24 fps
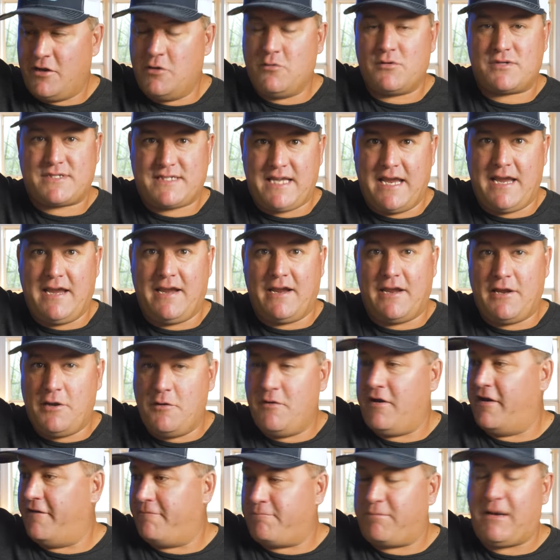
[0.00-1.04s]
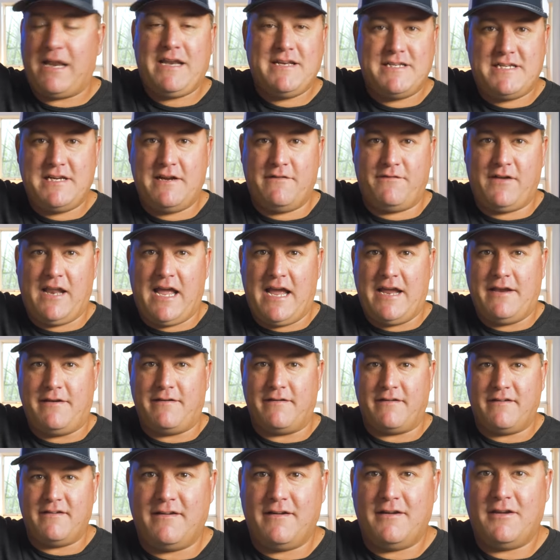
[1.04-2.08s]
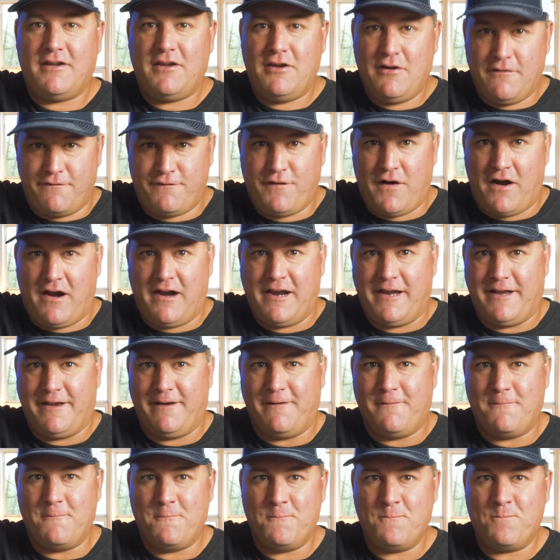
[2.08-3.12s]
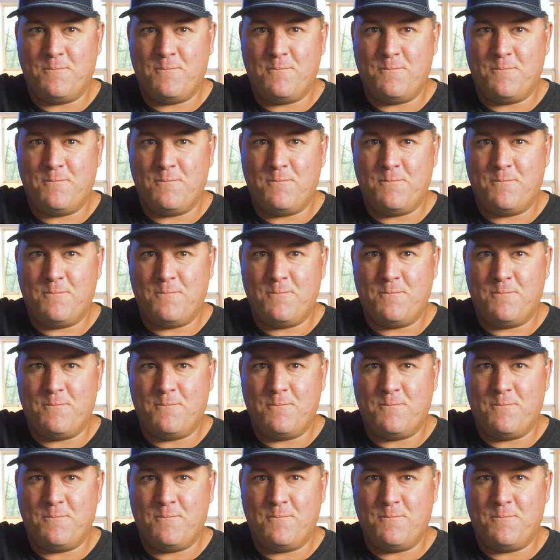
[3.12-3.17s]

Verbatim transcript: You'll sink. You have plenty of lead. You're fine.